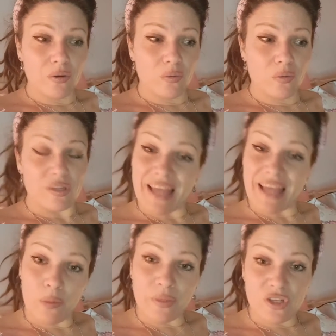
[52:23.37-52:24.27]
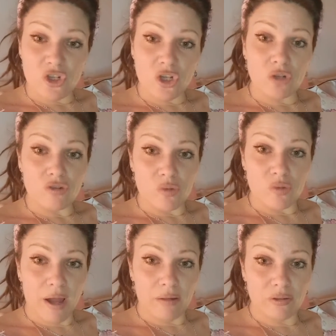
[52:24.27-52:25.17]
wants to help his children as
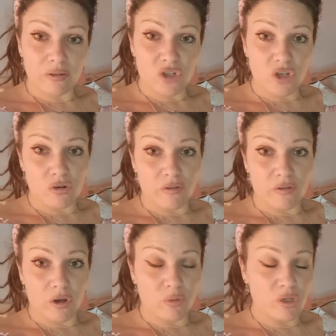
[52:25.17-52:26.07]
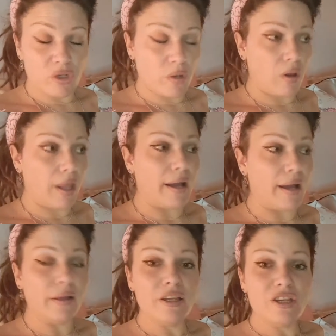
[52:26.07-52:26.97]
well, children of God, which we all are.
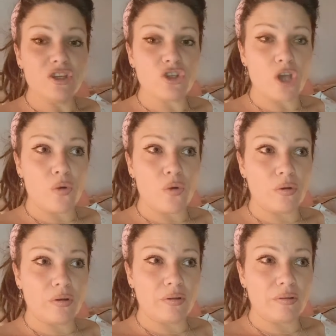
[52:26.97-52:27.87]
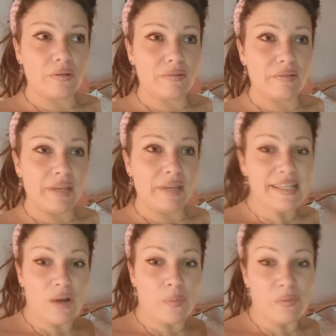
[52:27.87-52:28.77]
So he's
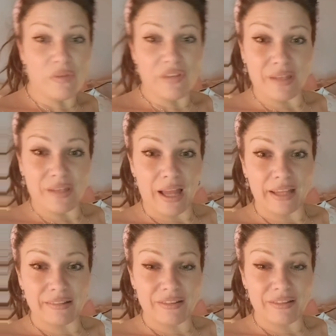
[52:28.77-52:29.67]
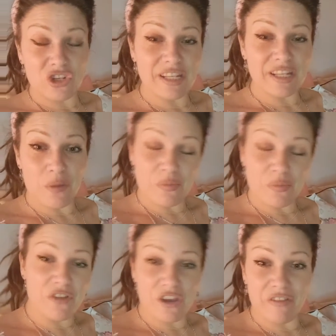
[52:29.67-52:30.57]
helping with his light, and she's helping with
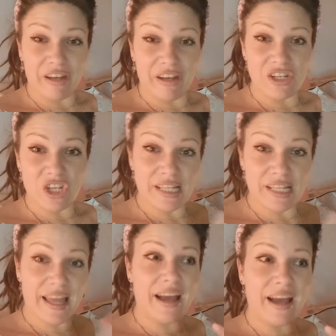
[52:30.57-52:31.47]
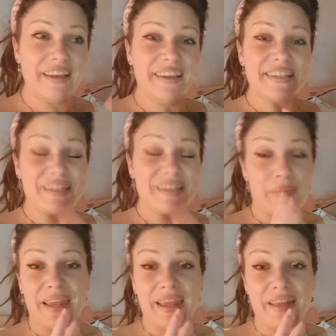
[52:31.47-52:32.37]
her energy, and it's that, to
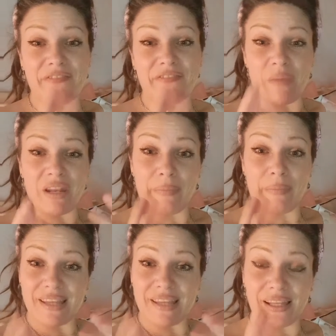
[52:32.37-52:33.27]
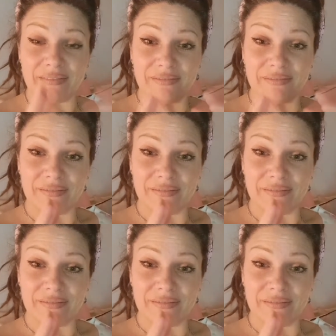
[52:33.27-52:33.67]
me, that feminine and masculine,